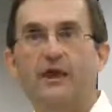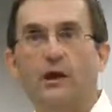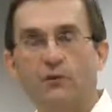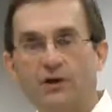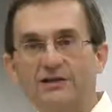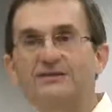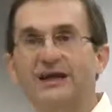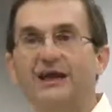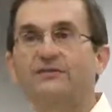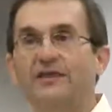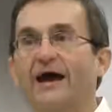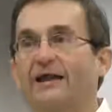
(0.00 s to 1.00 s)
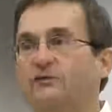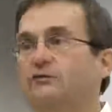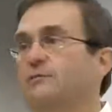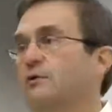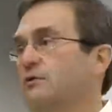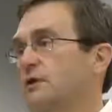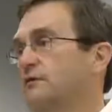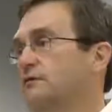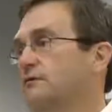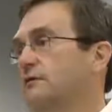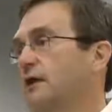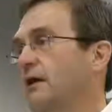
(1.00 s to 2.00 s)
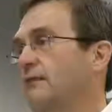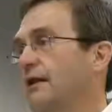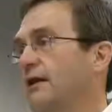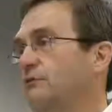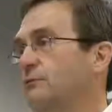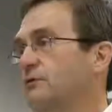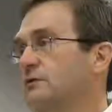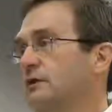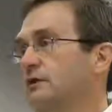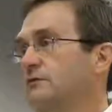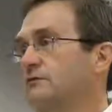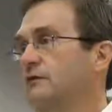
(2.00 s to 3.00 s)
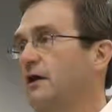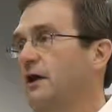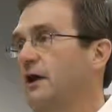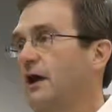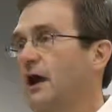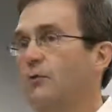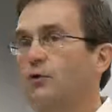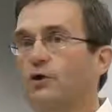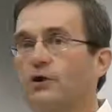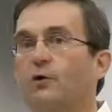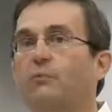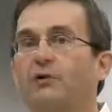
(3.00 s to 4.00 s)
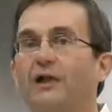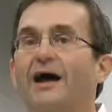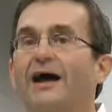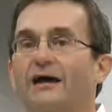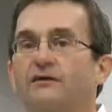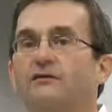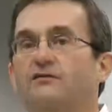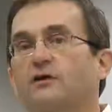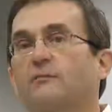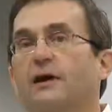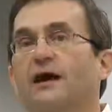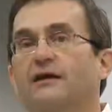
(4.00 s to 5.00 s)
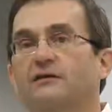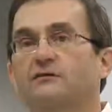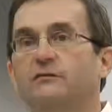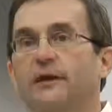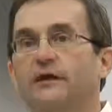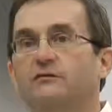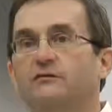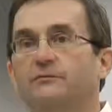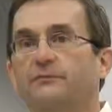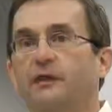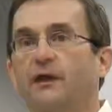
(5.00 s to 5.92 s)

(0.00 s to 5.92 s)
And we're going to take that experience and that expertise and we're going to apply it to this commodity space.